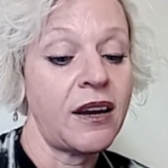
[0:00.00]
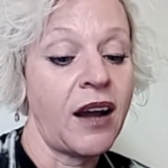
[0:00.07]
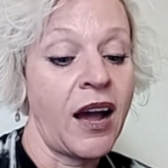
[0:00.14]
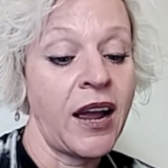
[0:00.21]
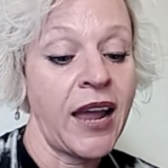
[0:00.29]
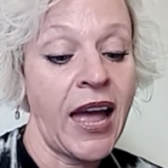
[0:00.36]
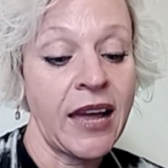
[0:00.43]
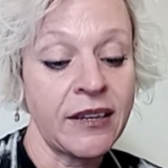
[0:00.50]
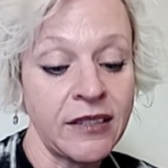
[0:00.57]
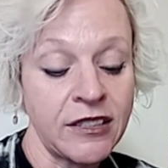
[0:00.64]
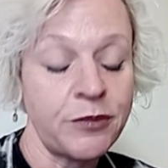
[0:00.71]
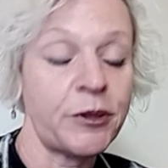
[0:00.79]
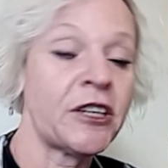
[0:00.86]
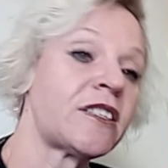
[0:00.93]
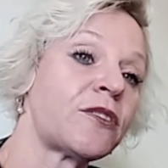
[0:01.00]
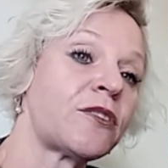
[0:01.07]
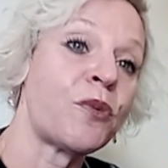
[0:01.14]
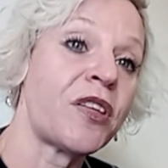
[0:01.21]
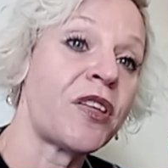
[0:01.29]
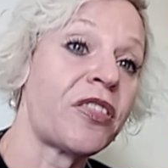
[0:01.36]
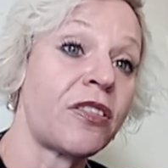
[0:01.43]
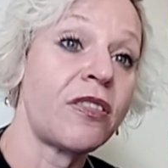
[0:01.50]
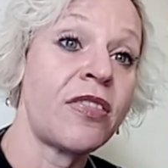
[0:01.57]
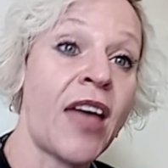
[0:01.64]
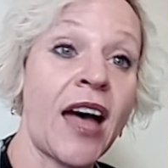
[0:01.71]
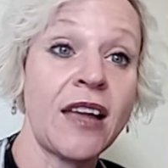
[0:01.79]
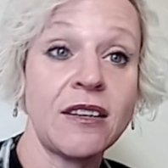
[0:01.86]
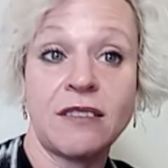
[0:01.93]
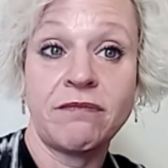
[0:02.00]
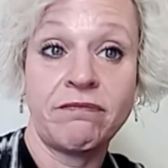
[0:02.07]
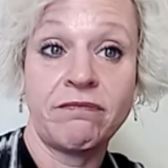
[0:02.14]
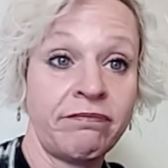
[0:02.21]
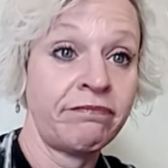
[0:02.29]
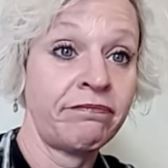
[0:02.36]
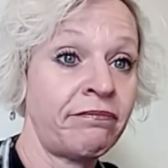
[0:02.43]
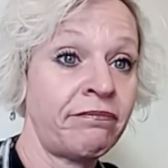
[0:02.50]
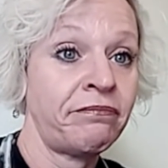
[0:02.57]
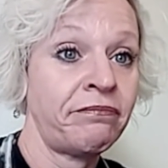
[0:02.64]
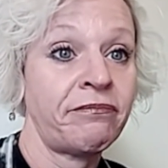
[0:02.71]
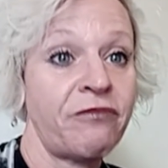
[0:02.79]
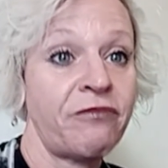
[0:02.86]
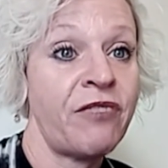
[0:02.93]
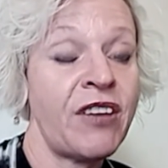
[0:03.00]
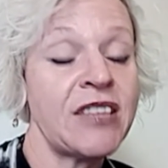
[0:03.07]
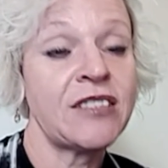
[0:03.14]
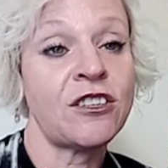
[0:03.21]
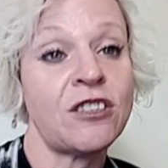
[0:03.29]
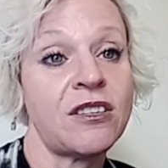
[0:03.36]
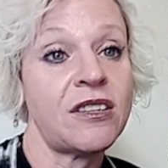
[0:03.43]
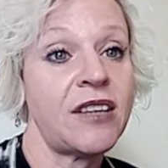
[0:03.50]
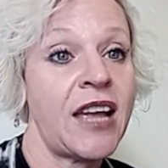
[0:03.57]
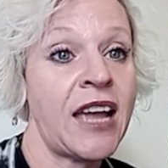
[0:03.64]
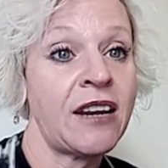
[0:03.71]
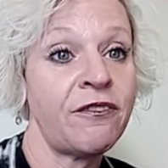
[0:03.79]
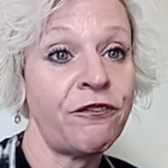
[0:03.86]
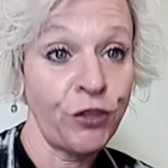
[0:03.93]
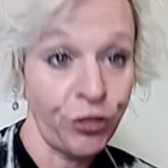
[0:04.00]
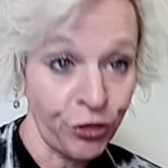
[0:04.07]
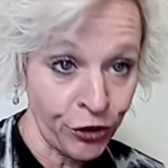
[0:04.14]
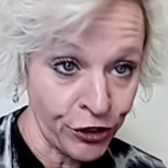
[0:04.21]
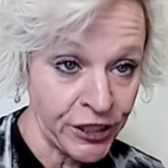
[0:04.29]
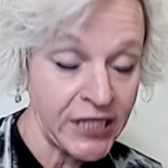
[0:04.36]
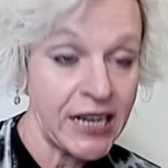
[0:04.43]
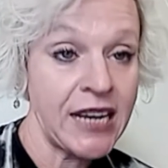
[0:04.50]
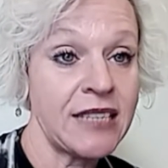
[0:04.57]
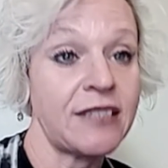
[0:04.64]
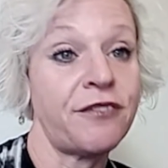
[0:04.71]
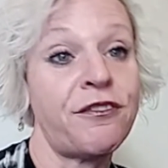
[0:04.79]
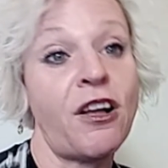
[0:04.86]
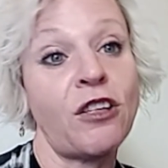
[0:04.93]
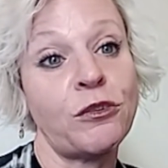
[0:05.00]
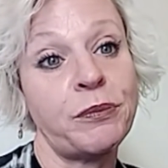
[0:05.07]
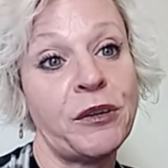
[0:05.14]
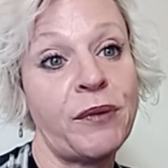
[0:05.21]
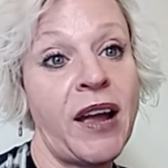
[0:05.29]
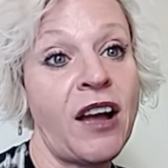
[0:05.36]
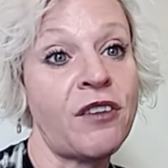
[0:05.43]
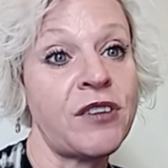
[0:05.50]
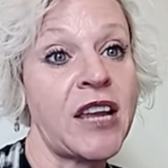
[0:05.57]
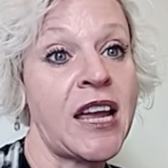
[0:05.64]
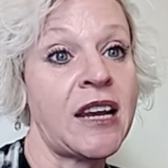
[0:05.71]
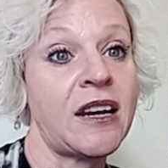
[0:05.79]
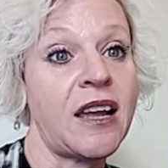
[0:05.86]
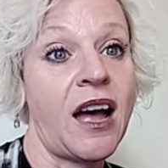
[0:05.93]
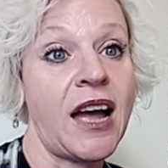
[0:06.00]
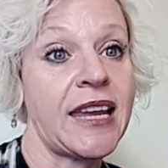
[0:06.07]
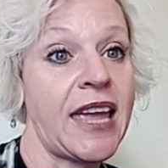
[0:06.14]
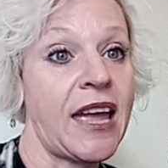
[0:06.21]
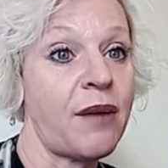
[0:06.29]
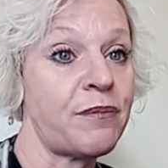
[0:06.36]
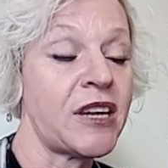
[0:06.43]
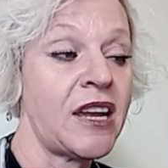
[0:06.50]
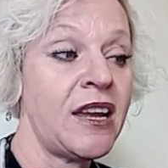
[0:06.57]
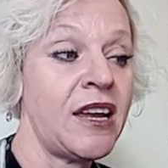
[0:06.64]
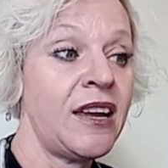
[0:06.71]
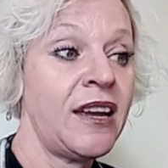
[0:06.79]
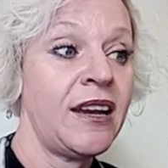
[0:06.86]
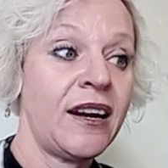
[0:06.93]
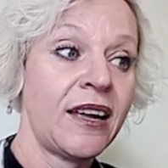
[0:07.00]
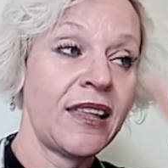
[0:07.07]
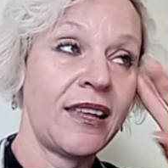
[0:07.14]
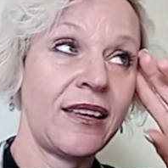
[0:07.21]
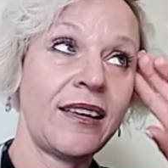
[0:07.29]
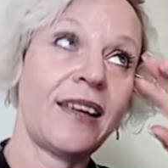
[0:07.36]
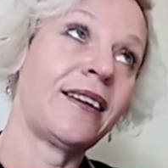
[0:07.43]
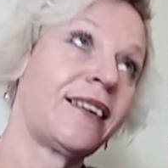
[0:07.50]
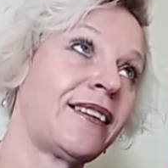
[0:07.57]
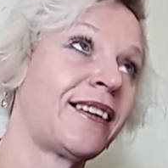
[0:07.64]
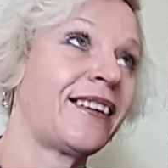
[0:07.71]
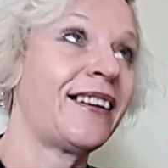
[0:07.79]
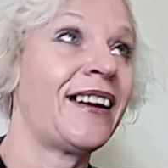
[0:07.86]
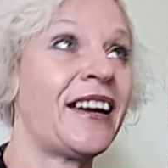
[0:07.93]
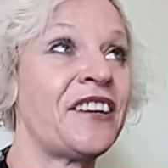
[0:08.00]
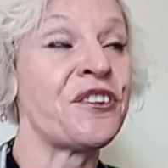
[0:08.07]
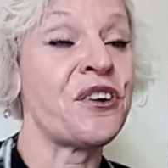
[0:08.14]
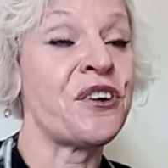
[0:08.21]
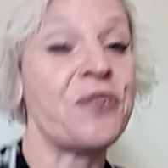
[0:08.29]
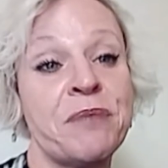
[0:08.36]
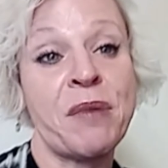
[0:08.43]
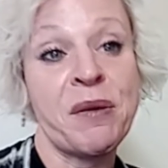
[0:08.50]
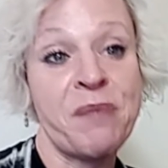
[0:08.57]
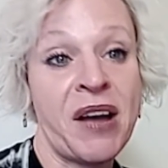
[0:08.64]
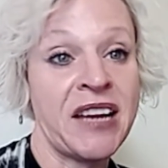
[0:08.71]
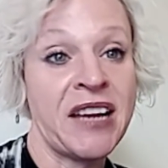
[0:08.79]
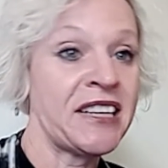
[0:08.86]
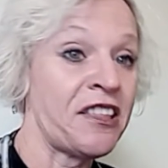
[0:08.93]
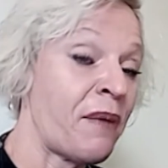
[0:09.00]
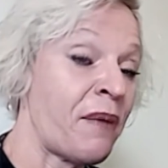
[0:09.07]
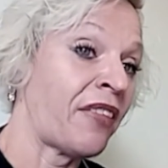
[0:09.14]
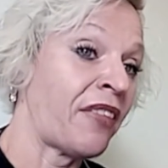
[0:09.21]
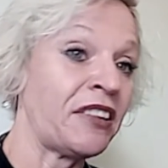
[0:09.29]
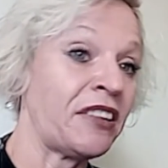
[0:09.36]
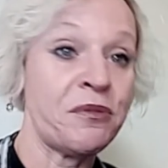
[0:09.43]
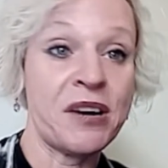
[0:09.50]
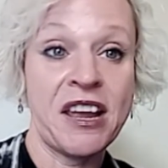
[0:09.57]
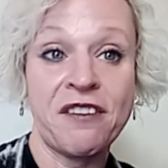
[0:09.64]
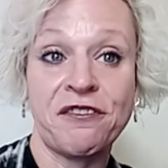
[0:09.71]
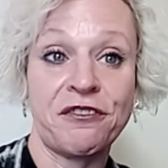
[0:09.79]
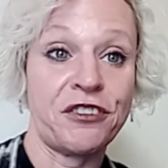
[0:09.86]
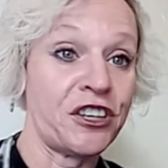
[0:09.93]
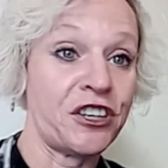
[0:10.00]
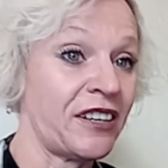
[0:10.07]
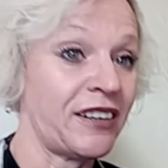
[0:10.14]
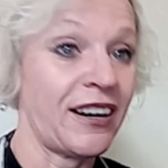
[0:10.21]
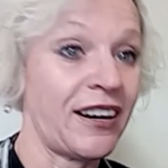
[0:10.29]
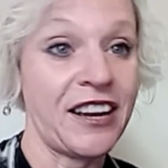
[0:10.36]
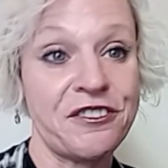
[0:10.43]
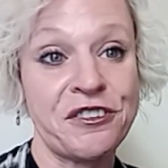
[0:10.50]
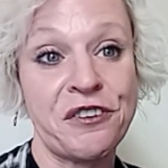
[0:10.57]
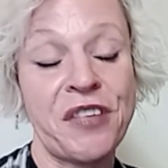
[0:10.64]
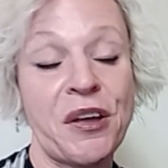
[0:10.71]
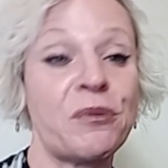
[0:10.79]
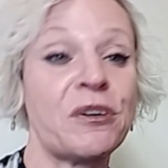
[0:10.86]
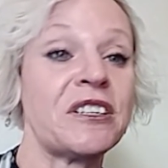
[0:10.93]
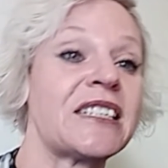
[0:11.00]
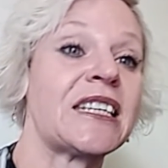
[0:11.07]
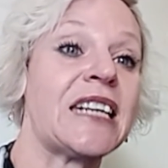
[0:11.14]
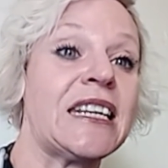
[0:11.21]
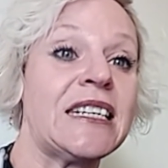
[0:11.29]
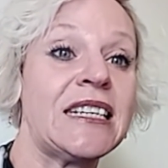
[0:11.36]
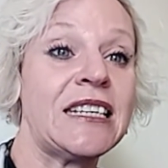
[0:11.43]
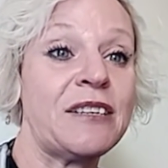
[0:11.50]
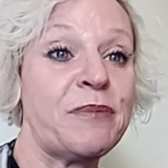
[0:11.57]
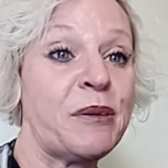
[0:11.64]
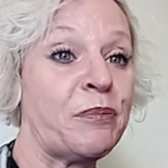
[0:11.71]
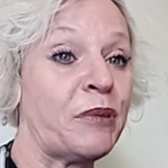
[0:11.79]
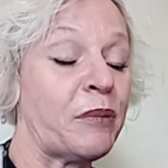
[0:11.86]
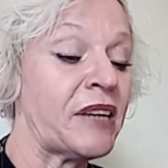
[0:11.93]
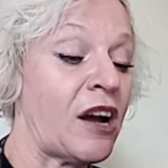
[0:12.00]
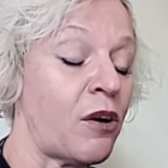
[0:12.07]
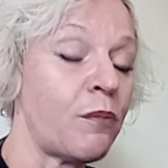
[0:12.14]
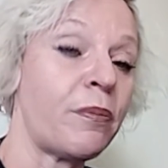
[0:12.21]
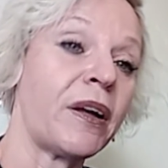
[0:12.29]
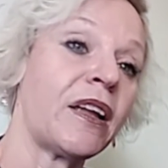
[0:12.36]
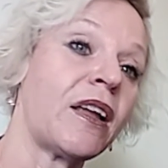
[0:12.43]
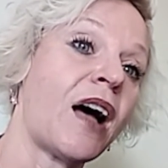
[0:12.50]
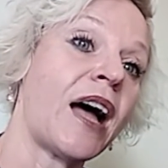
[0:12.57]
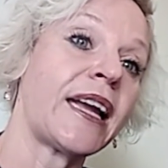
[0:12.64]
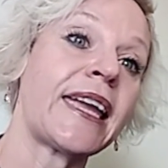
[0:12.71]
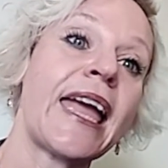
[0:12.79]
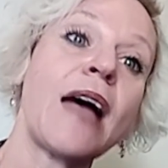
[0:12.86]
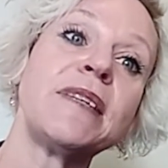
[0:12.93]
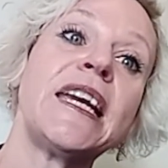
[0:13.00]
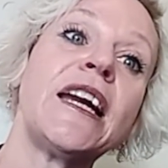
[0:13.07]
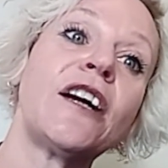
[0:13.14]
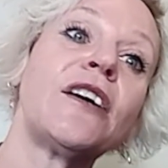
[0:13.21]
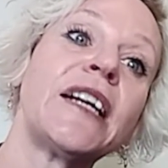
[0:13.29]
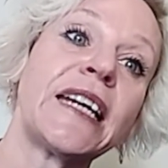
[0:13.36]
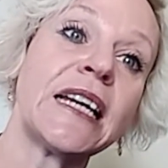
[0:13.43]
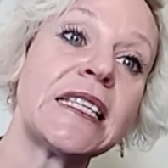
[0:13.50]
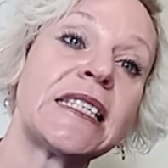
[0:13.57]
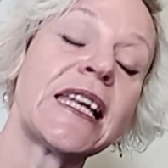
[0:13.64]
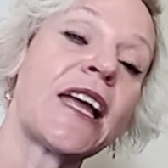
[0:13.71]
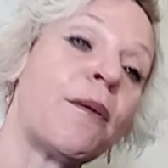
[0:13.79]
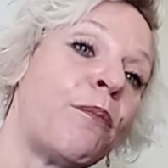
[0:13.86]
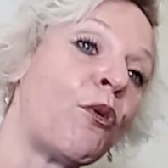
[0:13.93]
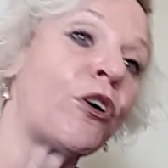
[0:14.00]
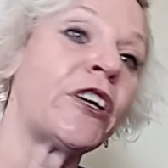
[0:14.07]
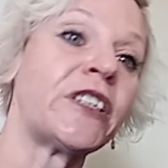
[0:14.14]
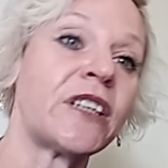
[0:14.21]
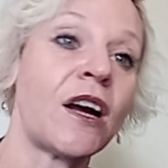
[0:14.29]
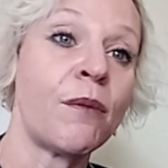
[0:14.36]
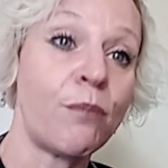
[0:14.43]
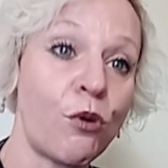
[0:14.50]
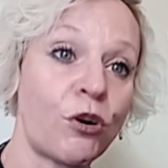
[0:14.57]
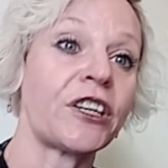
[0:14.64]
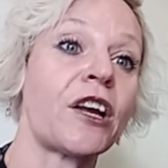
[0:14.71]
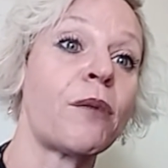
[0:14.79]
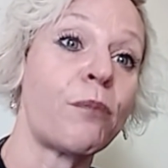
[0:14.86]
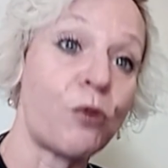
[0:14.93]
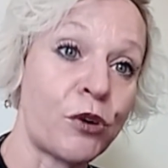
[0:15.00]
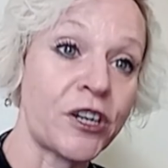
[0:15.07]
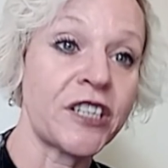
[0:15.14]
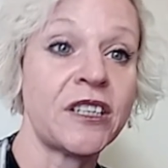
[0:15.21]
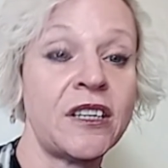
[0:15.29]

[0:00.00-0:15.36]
I had an experience with that vessel, and for 30 days it followed me around, and I kept, I don't know, in my mind telepathically, whatever, I don't know if that word's going to need to be flipped out, but I kept hearing it say abort, abort, abort.